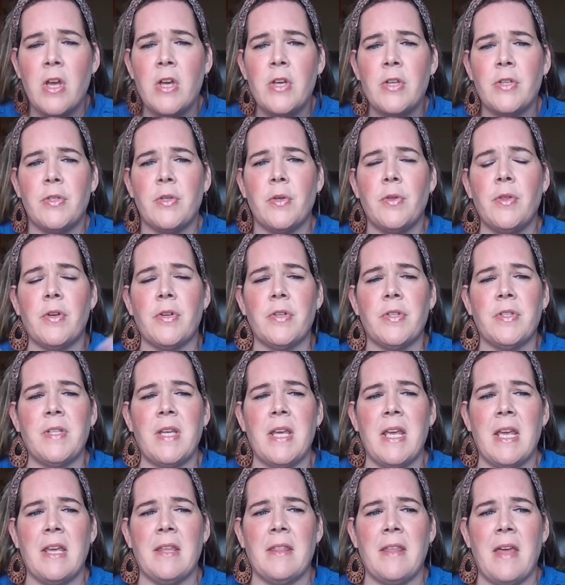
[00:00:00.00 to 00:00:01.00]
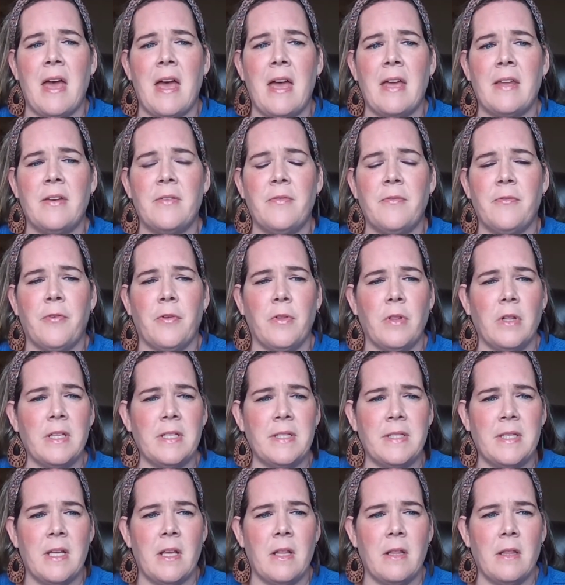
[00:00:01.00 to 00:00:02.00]
So they're saying that for the
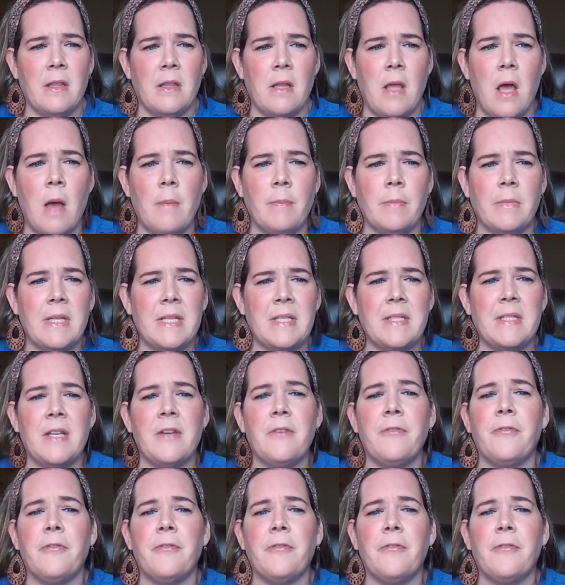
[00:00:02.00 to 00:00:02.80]
listing